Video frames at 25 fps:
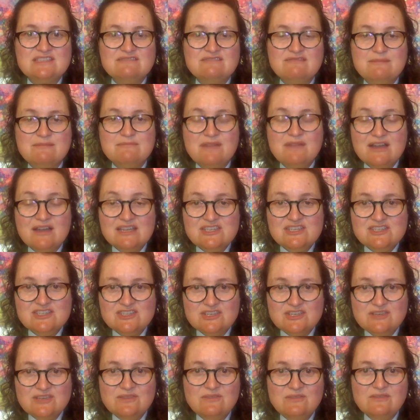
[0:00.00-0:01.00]
to remind
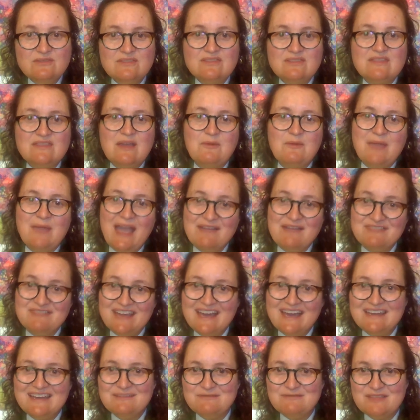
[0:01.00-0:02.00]
you, we haven't
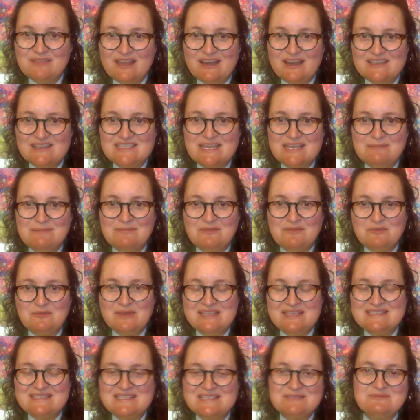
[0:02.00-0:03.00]
had it for the last couple of
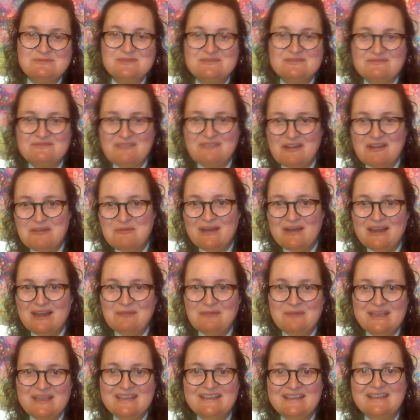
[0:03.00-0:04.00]
weeks because I wasn't very well a
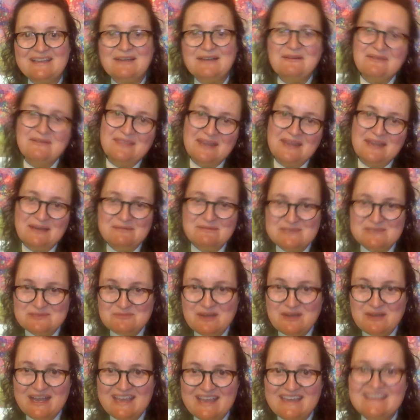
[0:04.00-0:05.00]
week ago and then I was
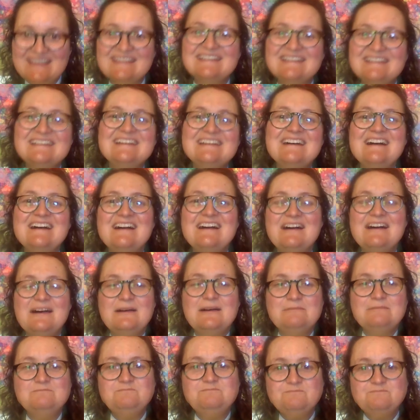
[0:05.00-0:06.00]
away.
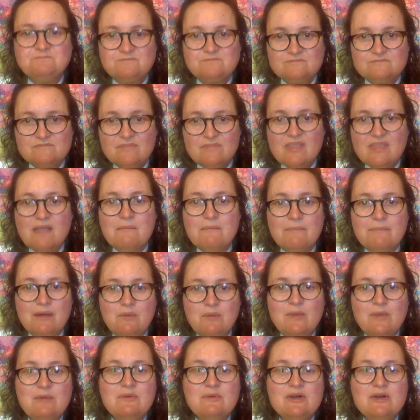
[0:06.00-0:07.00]
But
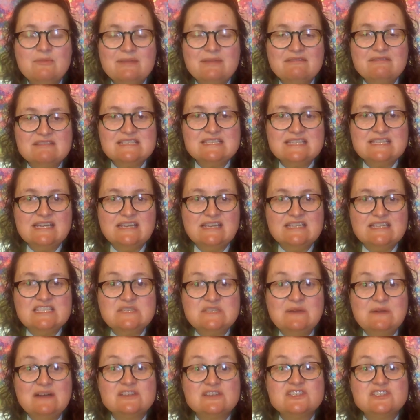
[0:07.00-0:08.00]
we will be returning
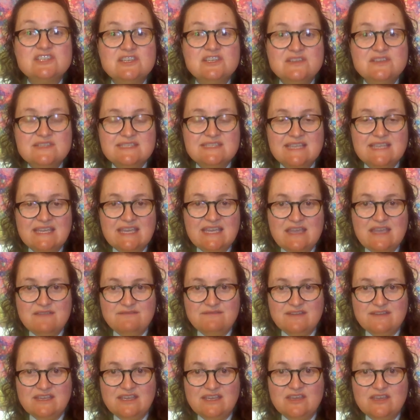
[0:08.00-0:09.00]
to our Tuesday
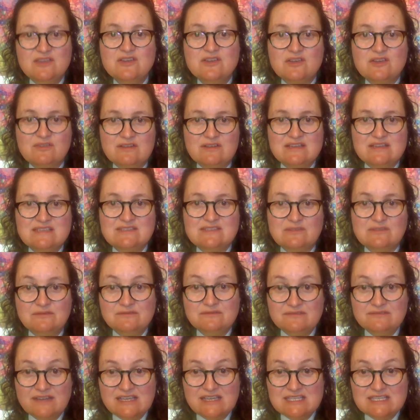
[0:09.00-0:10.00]
evening Eucharist on
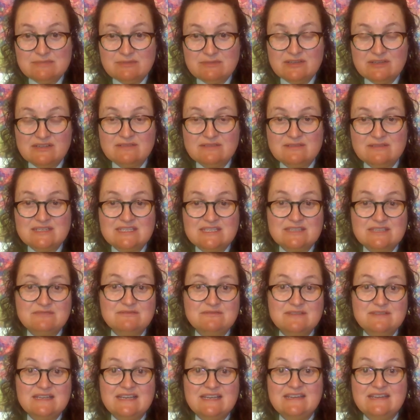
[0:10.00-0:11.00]
Facebook, which is a
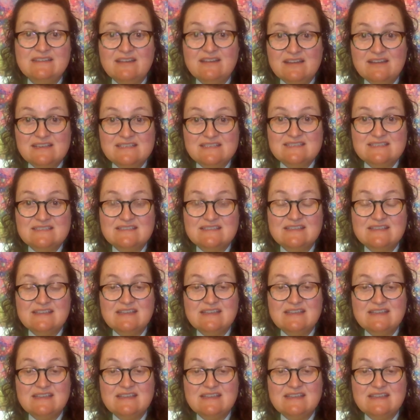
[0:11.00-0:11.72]
really nice,